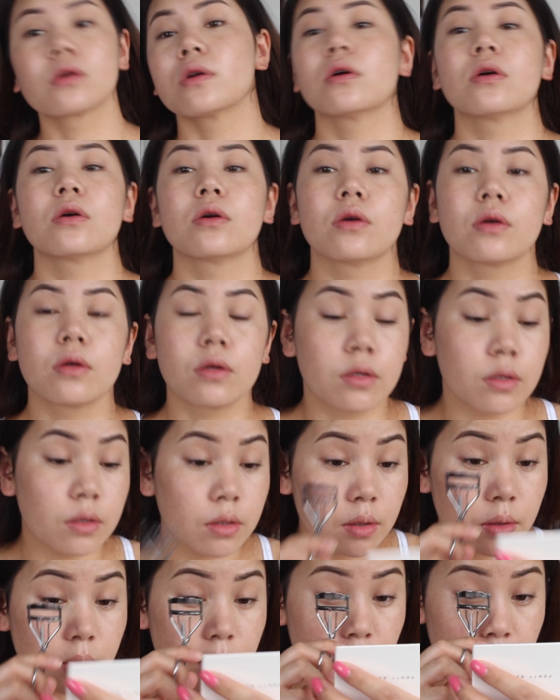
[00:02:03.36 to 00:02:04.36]
and curl
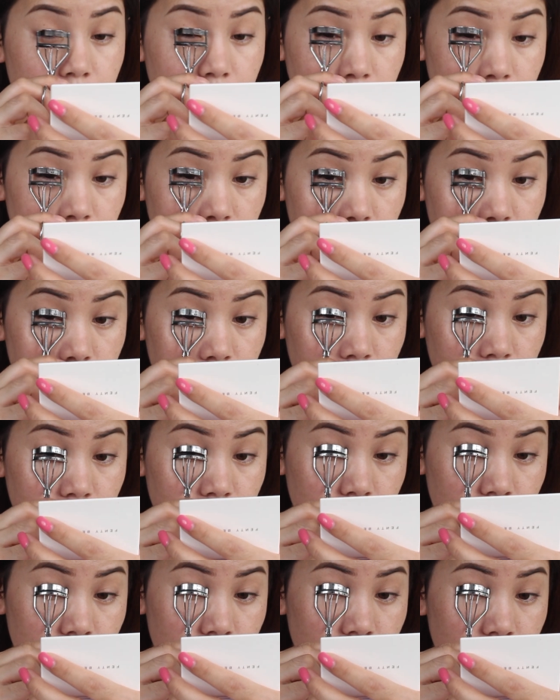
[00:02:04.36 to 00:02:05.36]
my
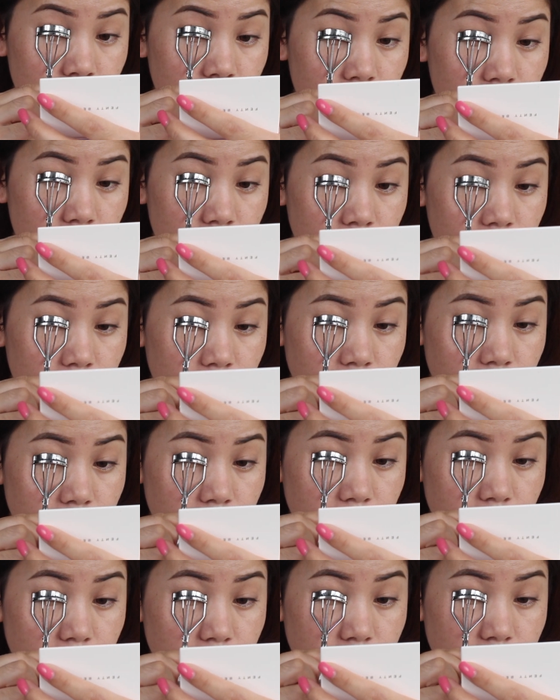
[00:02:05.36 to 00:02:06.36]
lashes, and I'm going
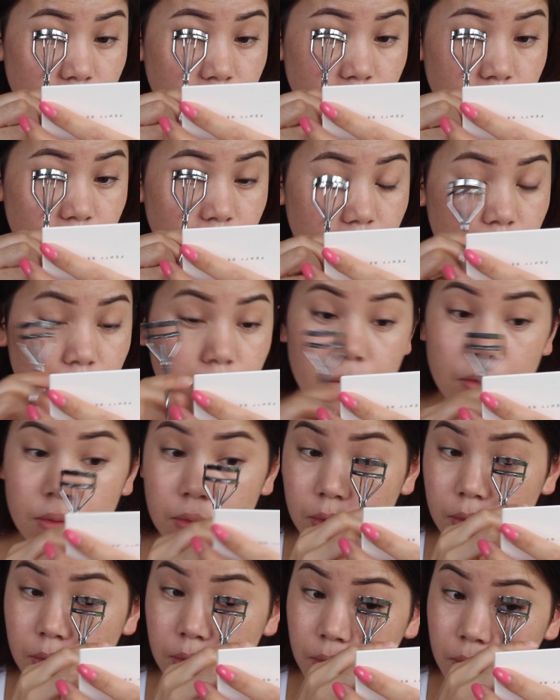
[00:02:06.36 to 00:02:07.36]
to apply
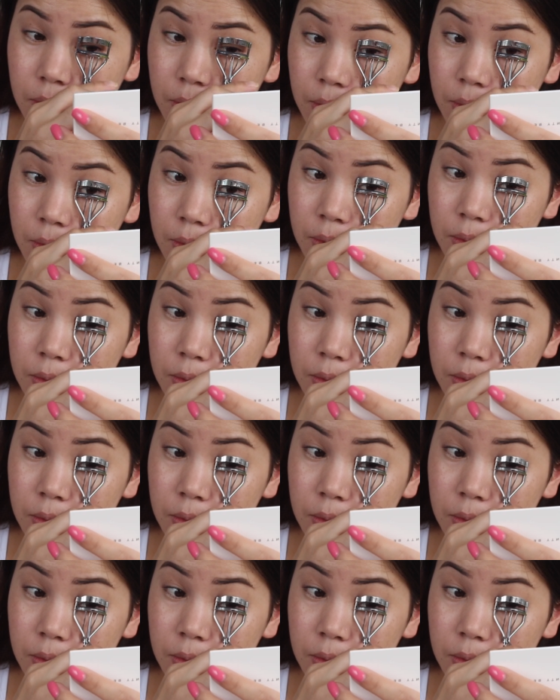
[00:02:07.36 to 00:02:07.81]
some mascara.